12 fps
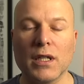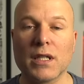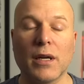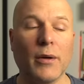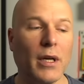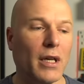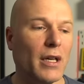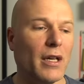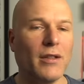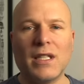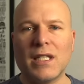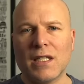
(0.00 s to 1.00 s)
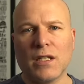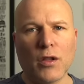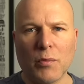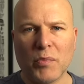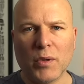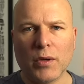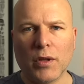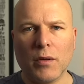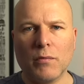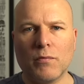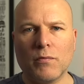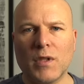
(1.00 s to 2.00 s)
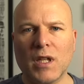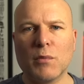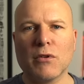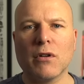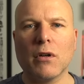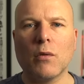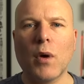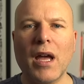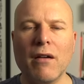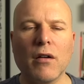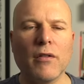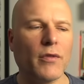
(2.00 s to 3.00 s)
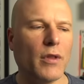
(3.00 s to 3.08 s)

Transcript: So this is another bug that Dygma are aware of,